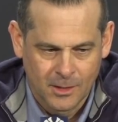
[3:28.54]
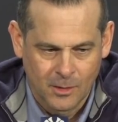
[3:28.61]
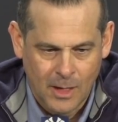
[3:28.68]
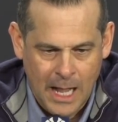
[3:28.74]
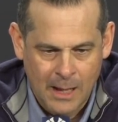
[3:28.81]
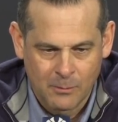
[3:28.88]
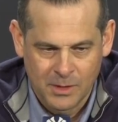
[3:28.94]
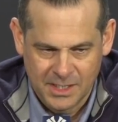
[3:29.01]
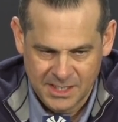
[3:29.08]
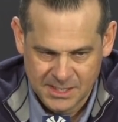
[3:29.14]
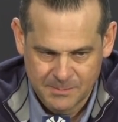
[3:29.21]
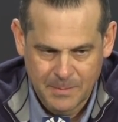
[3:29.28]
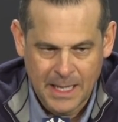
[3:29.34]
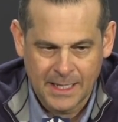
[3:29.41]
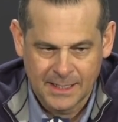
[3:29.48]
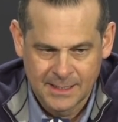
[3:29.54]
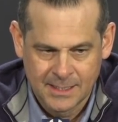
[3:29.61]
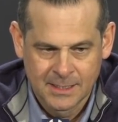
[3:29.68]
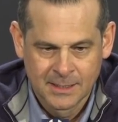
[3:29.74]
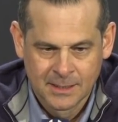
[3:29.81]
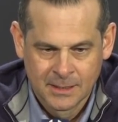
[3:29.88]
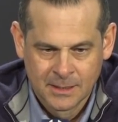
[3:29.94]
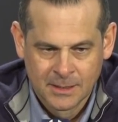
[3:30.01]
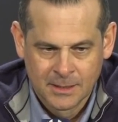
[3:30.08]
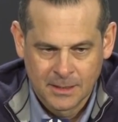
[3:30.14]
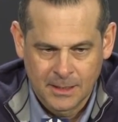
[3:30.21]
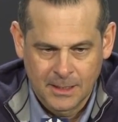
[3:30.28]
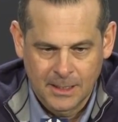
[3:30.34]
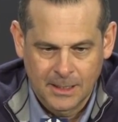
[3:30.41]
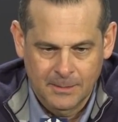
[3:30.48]
I would expect
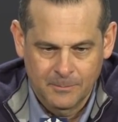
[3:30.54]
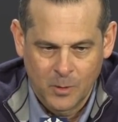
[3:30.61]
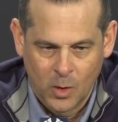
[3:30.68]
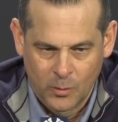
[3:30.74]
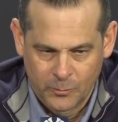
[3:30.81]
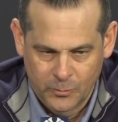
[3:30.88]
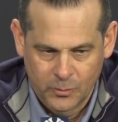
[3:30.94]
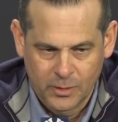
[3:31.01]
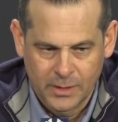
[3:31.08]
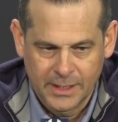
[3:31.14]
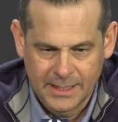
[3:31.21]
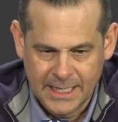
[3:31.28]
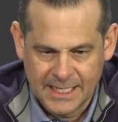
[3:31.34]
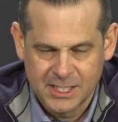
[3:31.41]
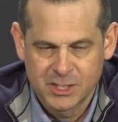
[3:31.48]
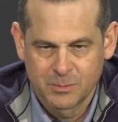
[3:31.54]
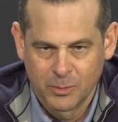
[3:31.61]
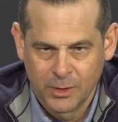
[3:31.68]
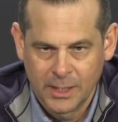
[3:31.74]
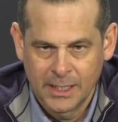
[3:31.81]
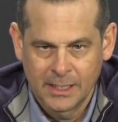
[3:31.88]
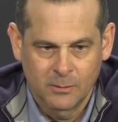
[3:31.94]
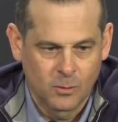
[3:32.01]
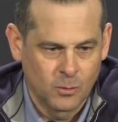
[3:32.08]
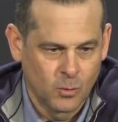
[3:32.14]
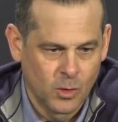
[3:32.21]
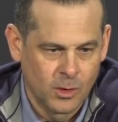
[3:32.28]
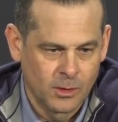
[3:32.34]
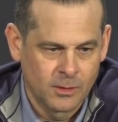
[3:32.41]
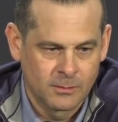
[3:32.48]
hopefully next spring when
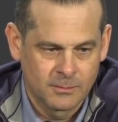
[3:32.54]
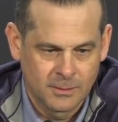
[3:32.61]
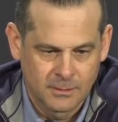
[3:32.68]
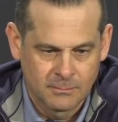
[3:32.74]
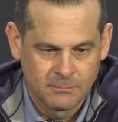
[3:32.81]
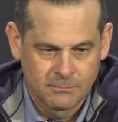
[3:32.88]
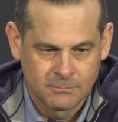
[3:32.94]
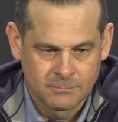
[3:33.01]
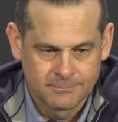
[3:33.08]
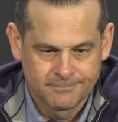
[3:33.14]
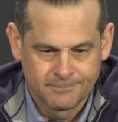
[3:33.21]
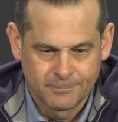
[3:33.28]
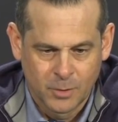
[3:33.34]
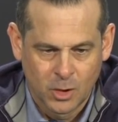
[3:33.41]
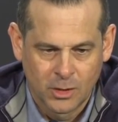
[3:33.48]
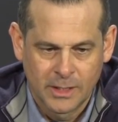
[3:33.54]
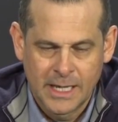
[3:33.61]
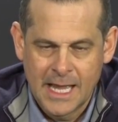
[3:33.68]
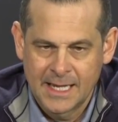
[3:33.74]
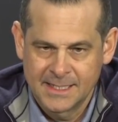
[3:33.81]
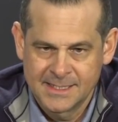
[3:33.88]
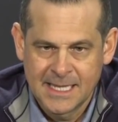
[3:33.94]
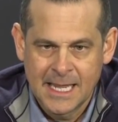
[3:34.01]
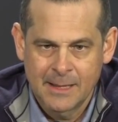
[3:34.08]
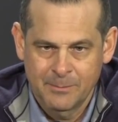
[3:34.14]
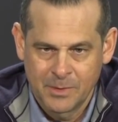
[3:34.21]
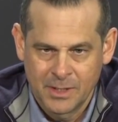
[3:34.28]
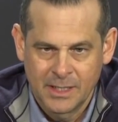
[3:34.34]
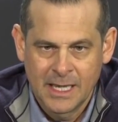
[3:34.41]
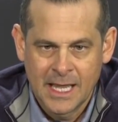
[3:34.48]
we're pulling out of Tampa
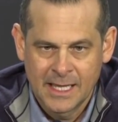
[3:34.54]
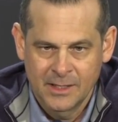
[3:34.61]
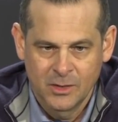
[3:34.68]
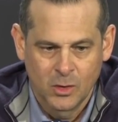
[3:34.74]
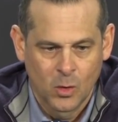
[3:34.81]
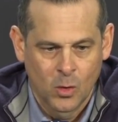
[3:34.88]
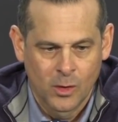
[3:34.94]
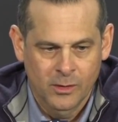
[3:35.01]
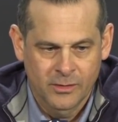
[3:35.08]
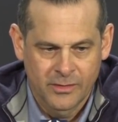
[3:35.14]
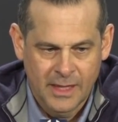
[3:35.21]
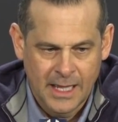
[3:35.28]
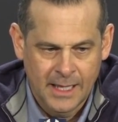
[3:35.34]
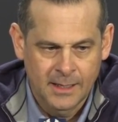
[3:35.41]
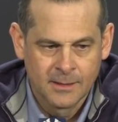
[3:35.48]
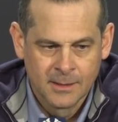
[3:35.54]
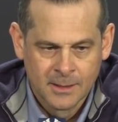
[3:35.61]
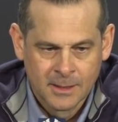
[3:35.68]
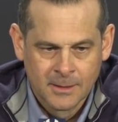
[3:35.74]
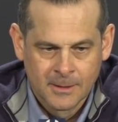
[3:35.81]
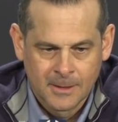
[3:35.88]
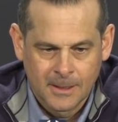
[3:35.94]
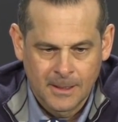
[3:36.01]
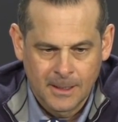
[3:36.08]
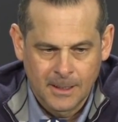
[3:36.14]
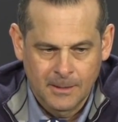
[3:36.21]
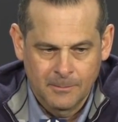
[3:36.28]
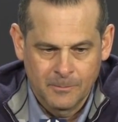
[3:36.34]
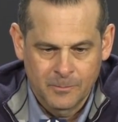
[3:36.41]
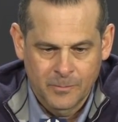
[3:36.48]
and heading north that
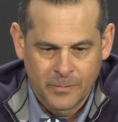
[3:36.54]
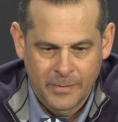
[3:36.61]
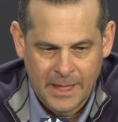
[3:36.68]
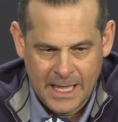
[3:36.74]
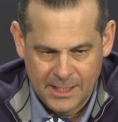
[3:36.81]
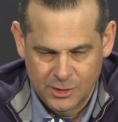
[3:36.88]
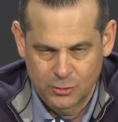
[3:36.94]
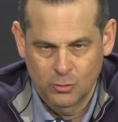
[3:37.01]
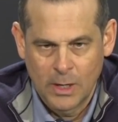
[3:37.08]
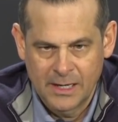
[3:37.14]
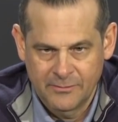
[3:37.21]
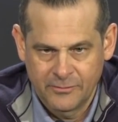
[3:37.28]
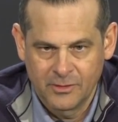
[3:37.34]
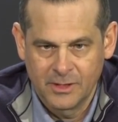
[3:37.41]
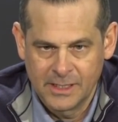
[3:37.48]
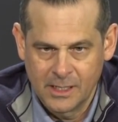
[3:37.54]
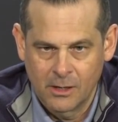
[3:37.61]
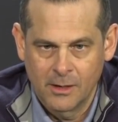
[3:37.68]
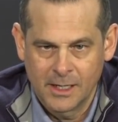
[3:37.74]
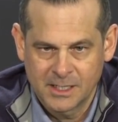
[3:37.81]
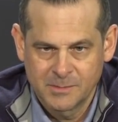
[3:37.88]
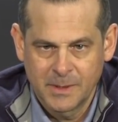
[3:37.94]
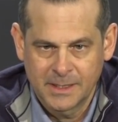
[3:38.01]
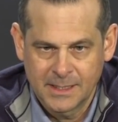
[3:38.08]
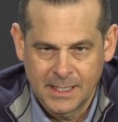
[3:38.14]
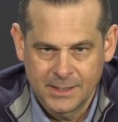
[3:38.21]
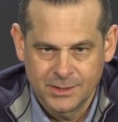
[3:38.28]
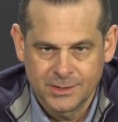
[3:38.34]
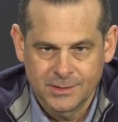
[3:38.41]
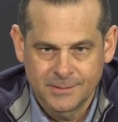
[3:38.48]
that is rightfully our
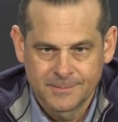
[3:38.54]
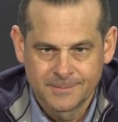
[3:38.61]
expectation.